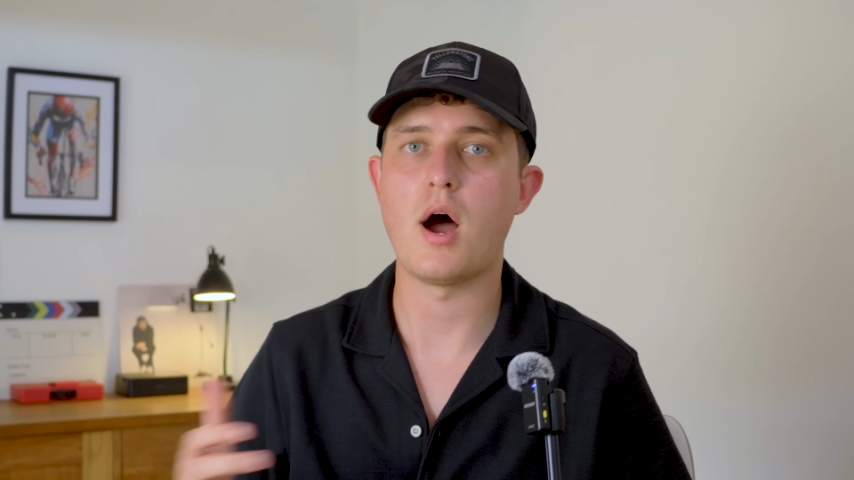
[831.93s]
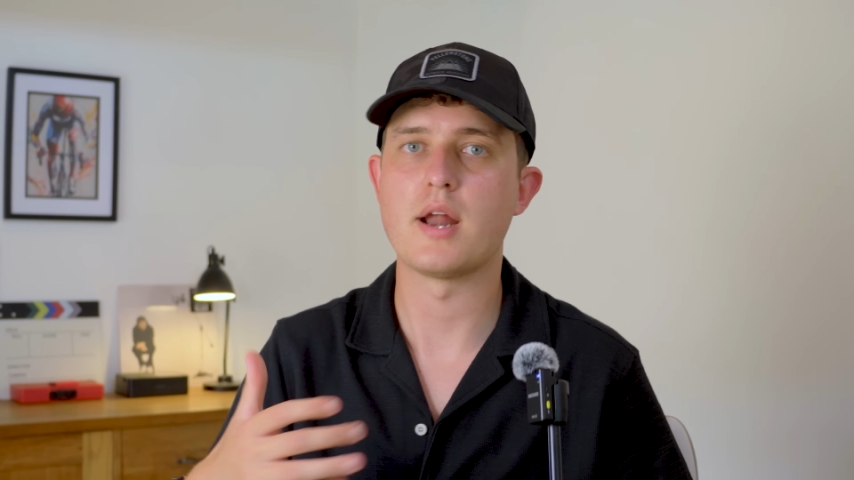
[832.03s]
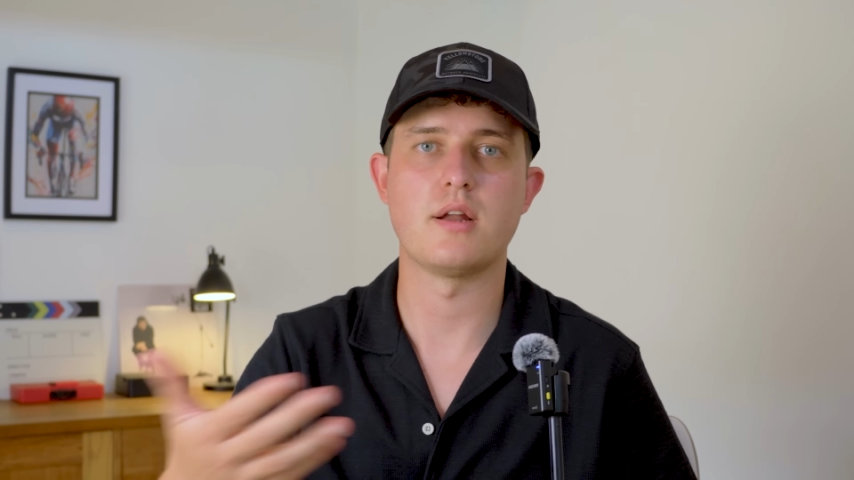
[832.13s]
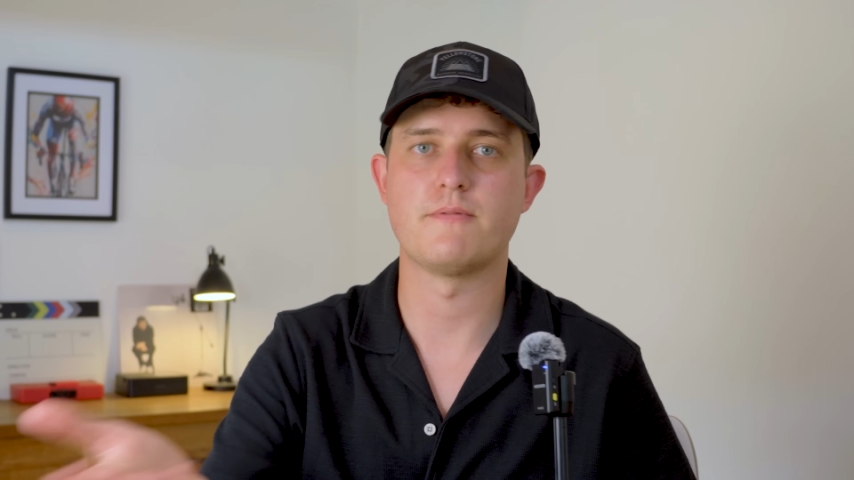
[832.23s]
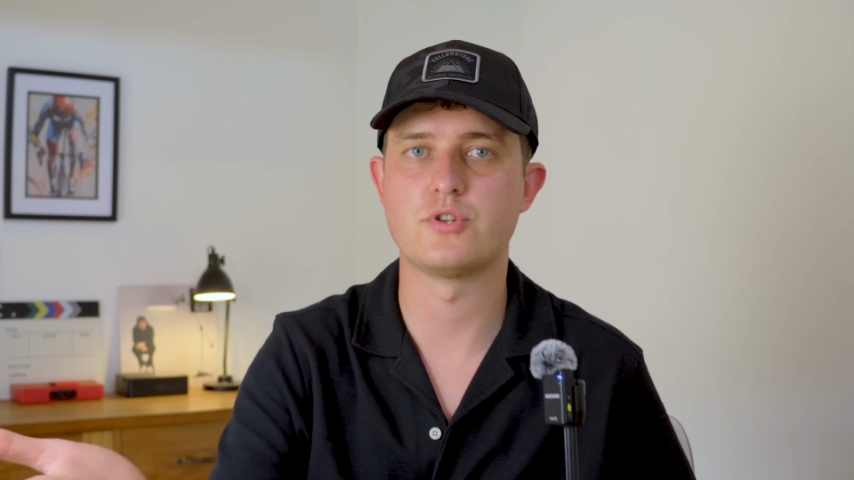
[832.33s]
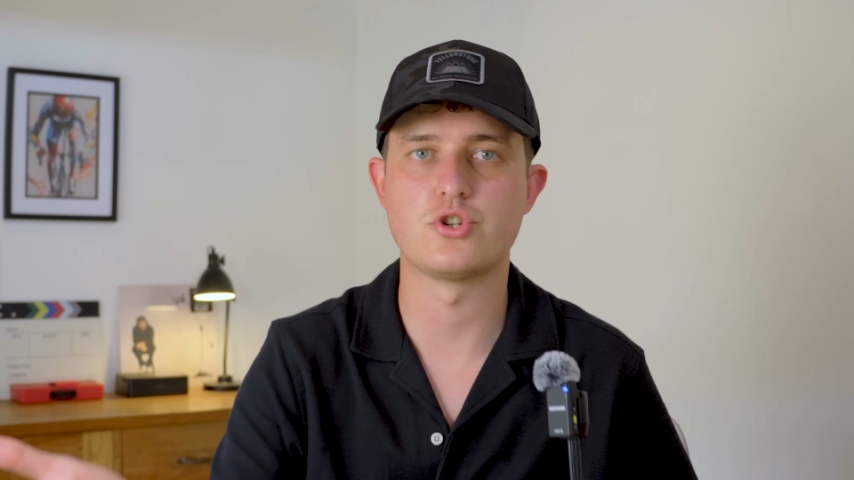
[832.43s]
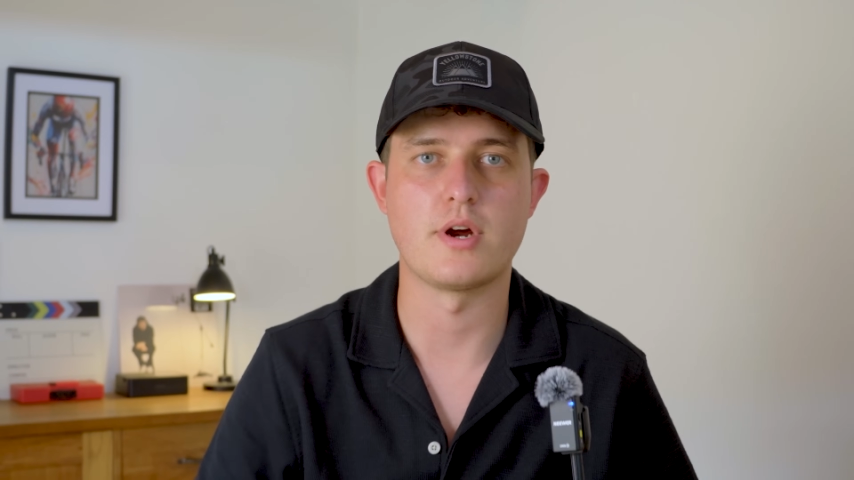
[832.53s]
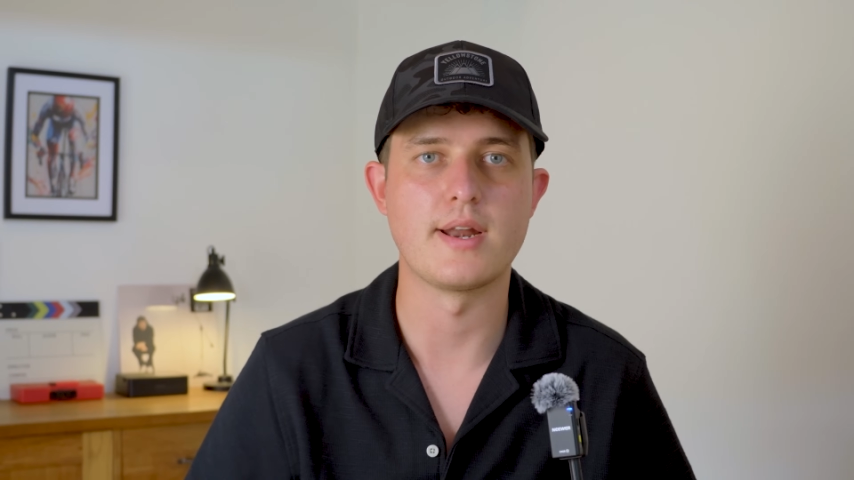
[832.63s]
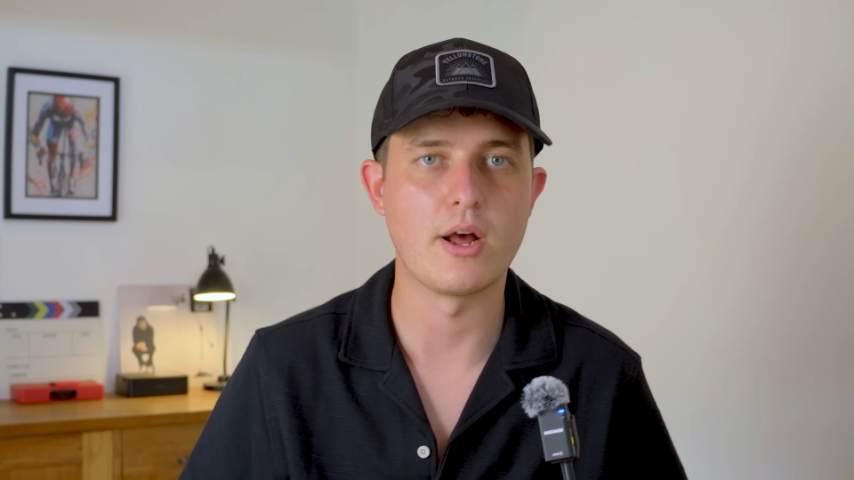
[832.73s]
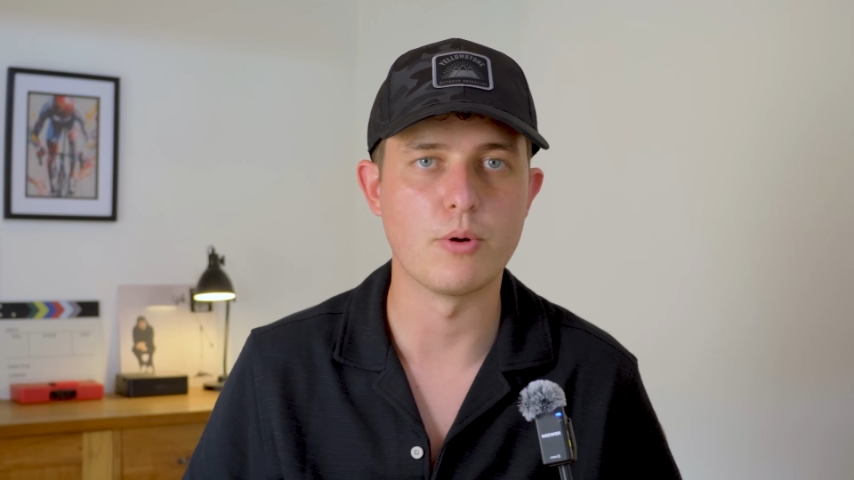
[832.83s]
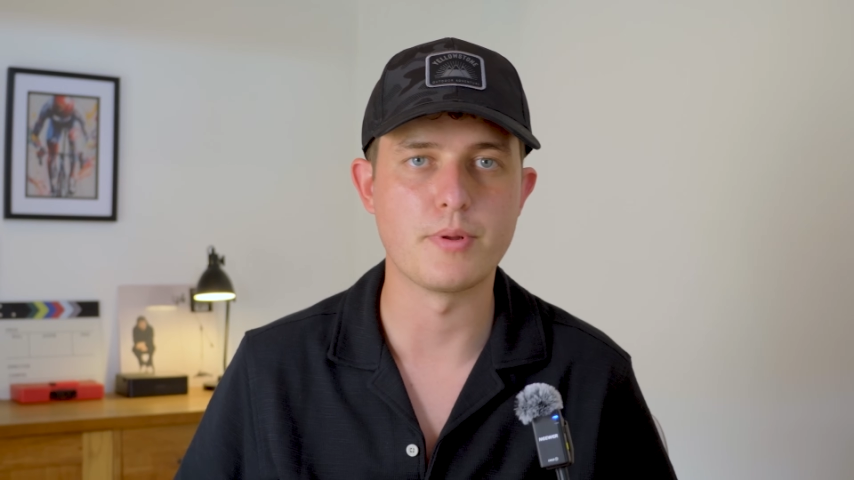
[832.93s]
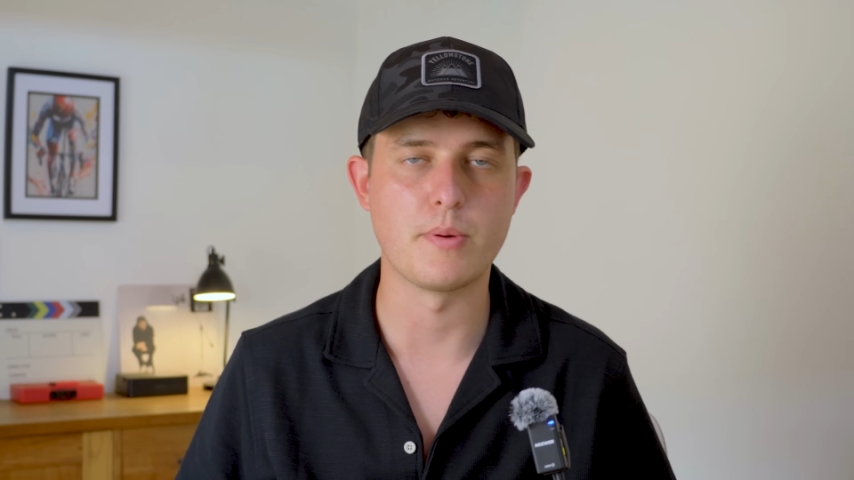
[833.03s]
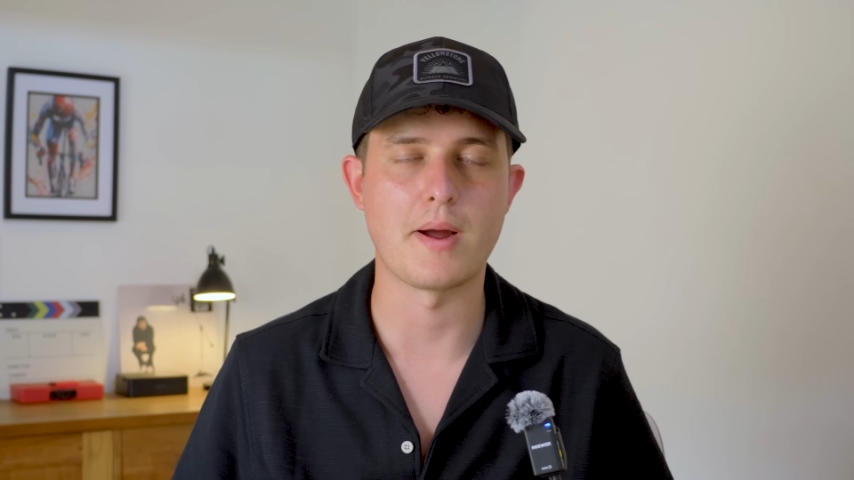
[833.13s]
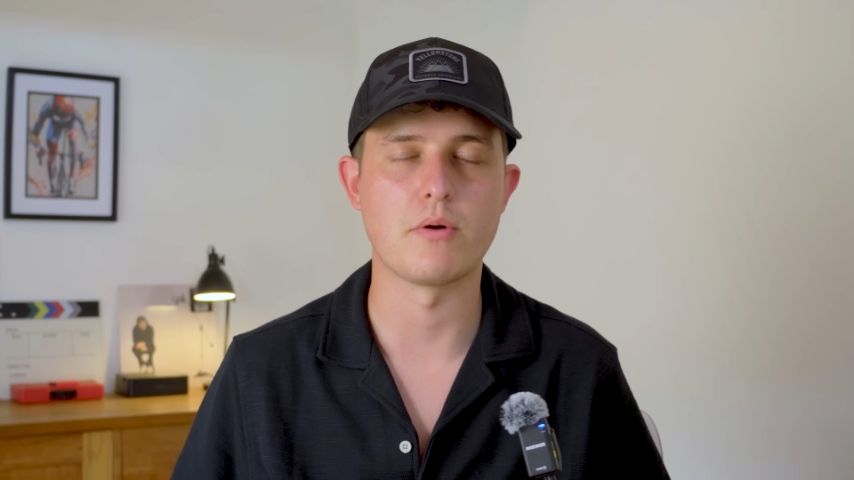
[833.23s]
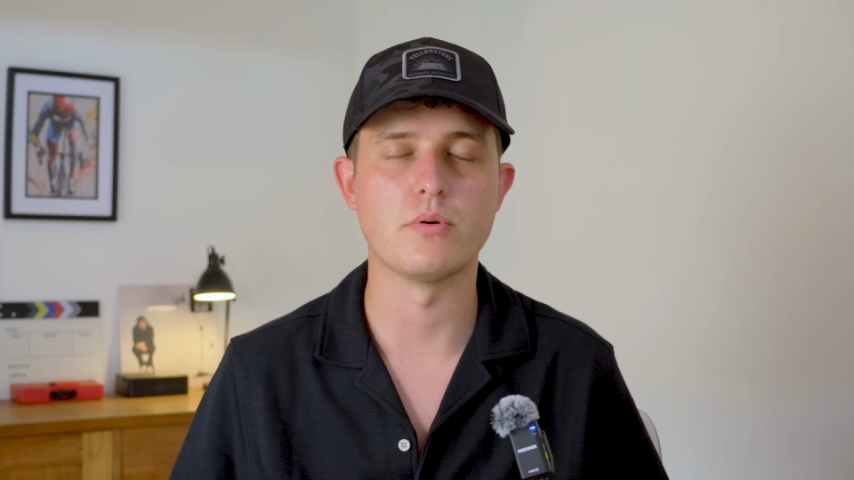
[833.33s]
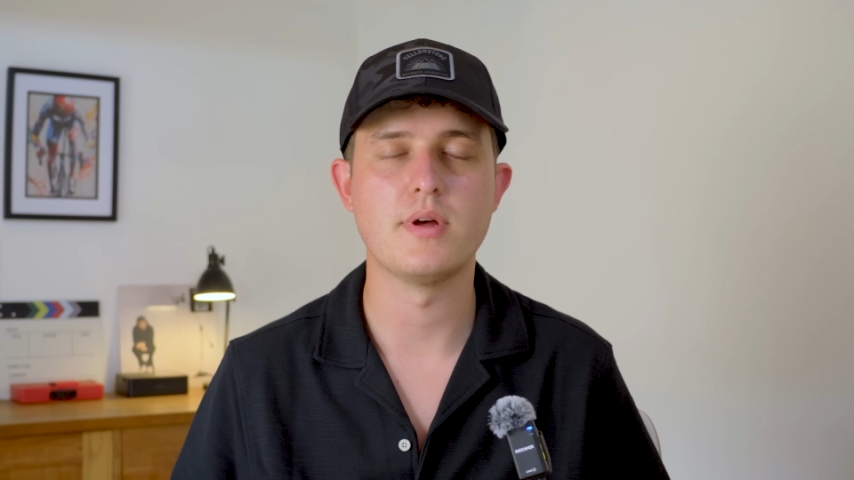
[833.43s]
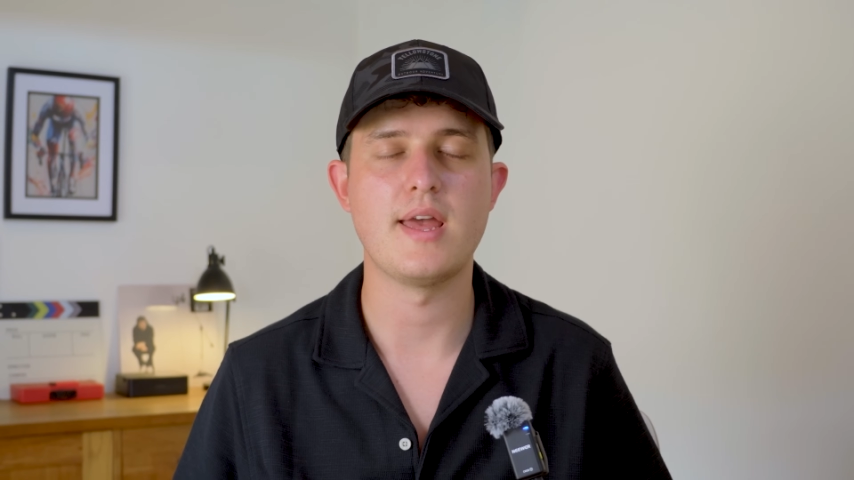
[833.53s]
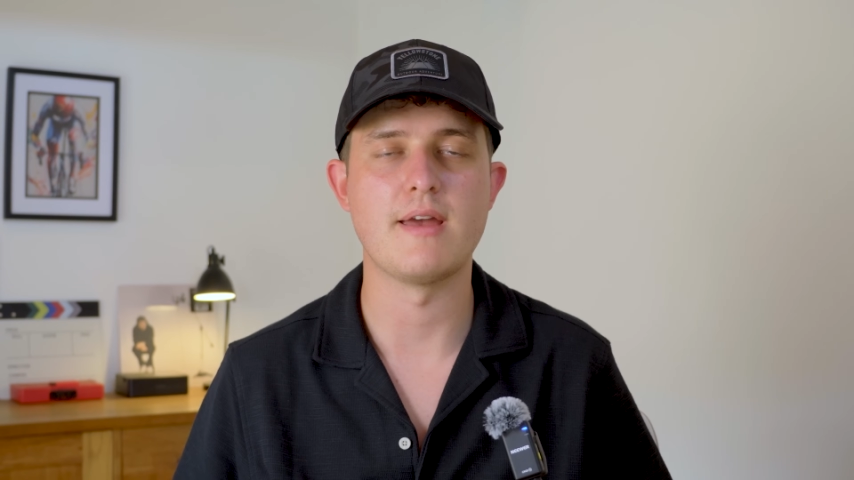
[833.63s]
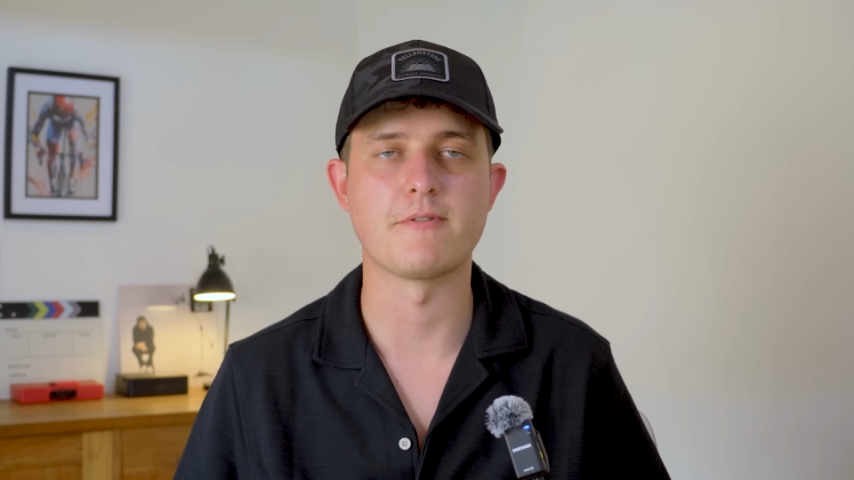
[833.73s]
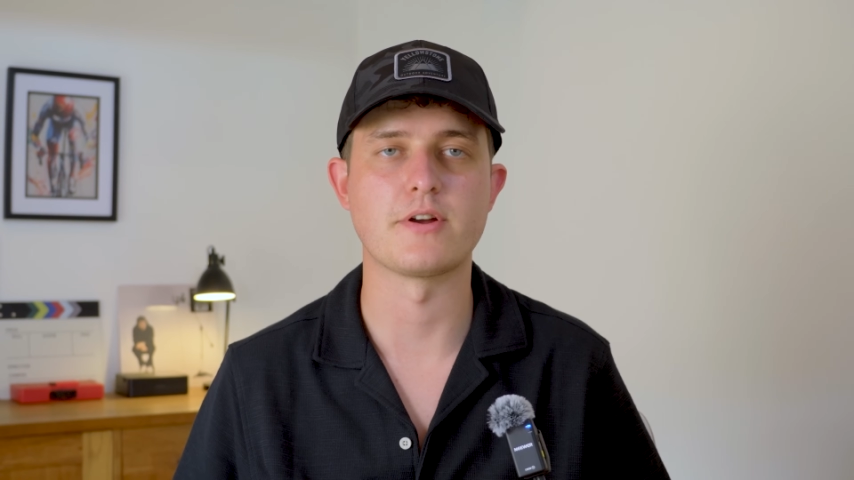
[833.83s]
I'd love to try and help you out
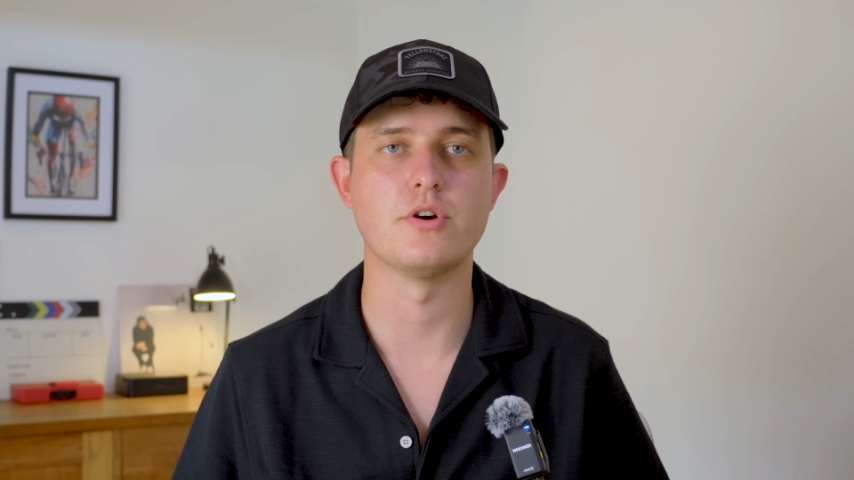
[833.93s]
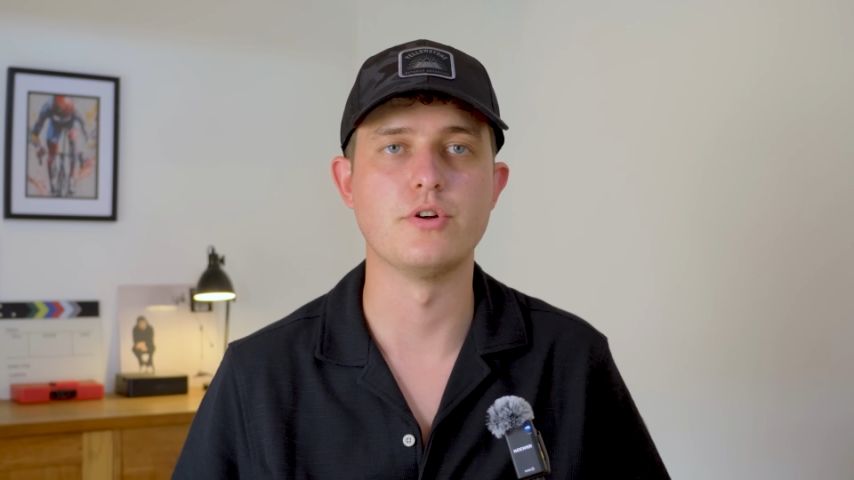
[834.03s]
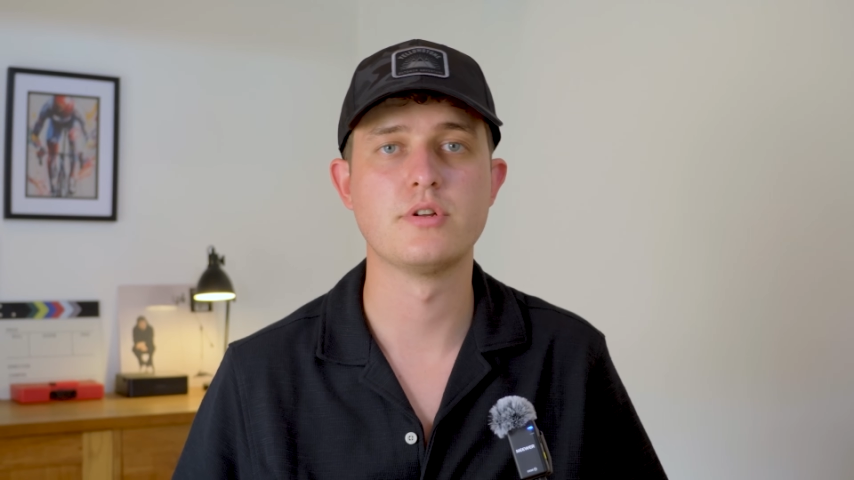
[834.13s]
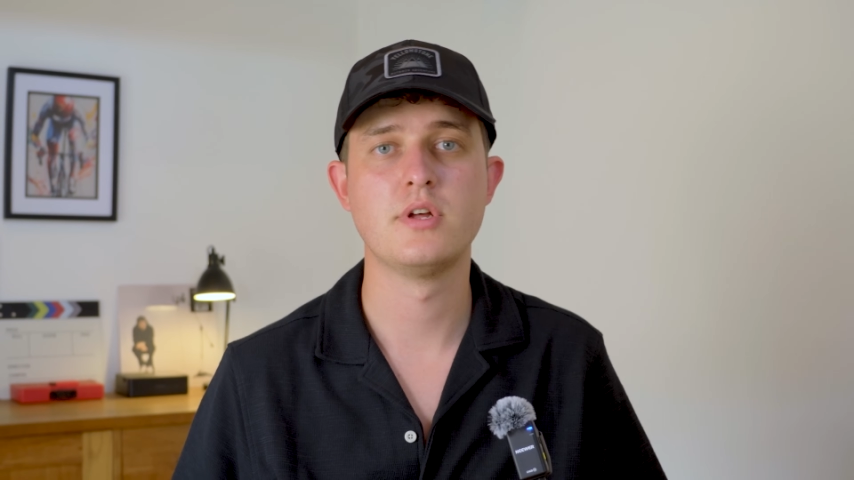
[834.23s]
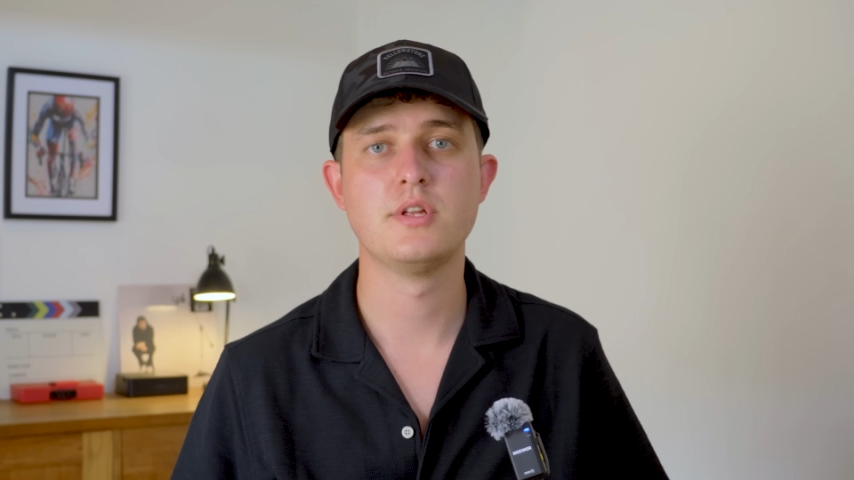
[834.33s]
if I could.